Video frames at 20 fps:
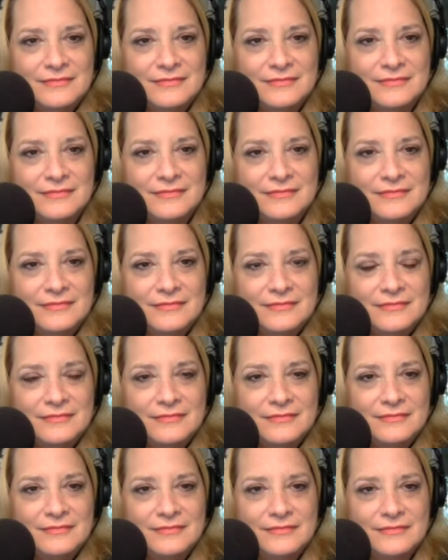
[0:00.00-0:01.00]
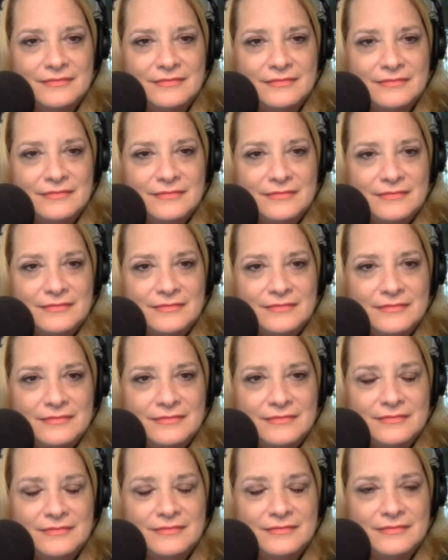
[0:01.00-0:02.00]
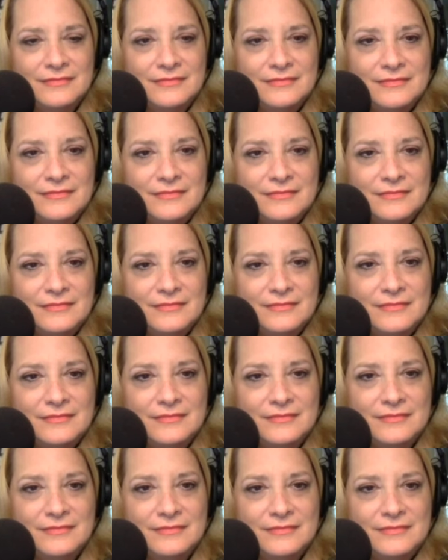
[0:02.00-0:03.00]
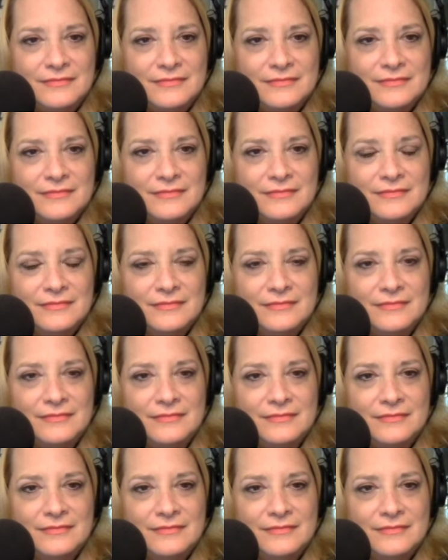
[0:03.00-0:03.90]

The person shown says nothing.